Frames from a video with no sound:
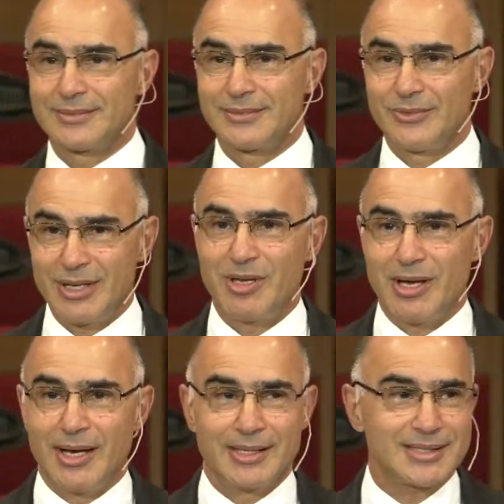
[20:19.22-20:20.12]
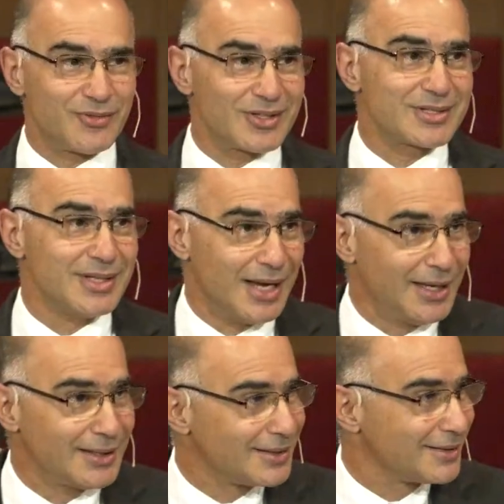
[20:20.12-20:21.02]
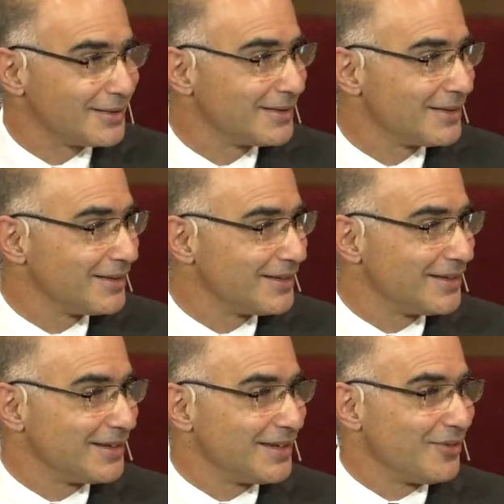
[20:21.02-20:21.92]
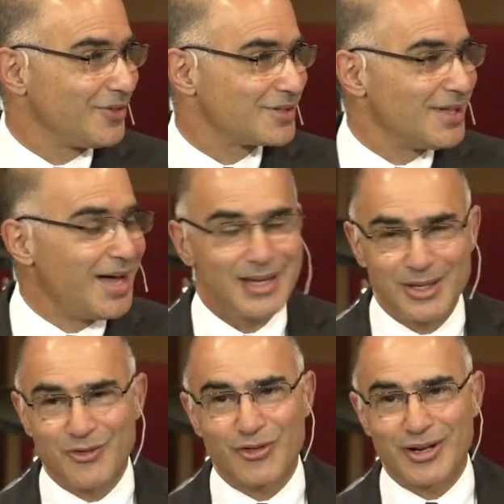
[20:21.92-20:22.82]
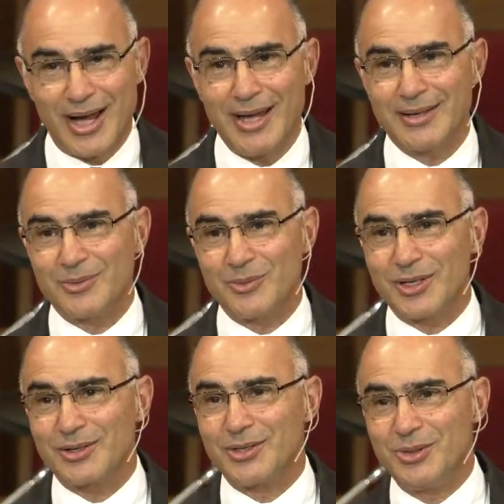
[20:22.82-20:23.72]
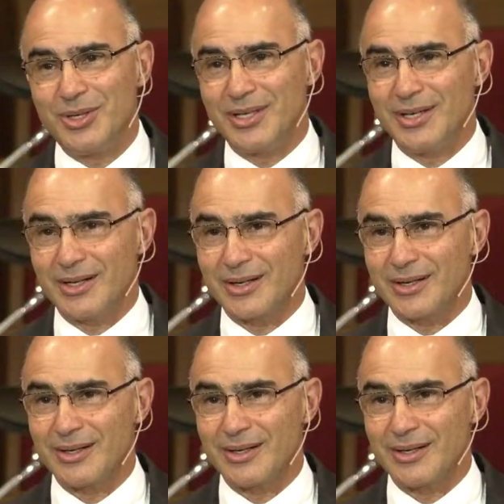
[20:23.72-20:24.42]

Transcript: We can be honest if it's not. If it's not, you've forgotten what you're doing here.